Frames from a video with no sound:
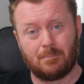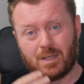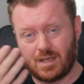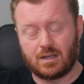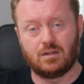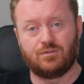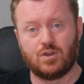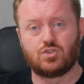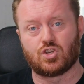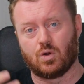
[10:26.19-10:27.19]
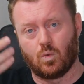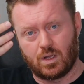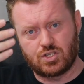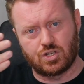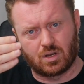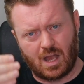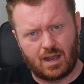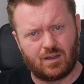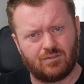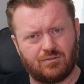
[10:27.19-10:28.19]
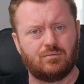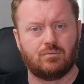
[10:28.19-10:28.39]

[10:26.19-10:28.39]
But then in the future, once you're kind of